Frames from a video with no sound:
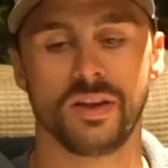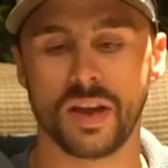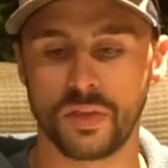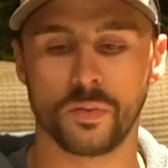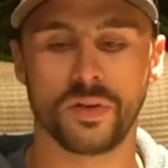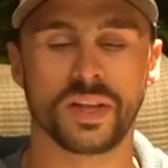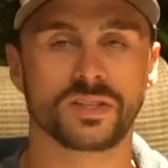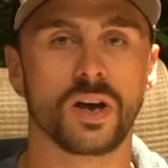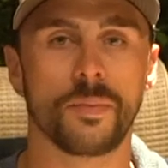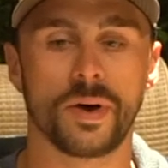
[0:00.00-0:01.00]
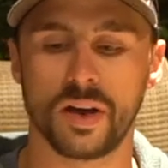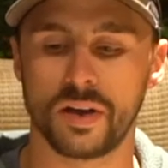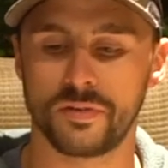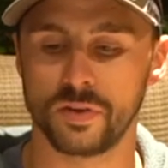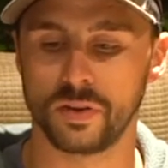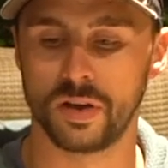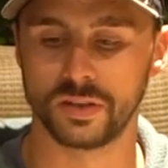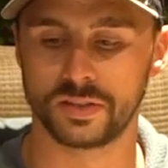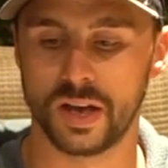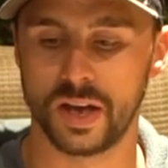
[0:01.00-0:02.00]
Another one that's caught my eye for a
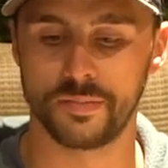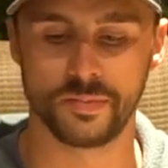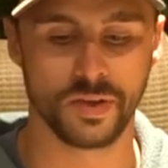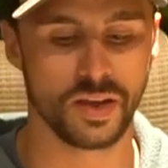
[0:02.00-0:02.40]
long time.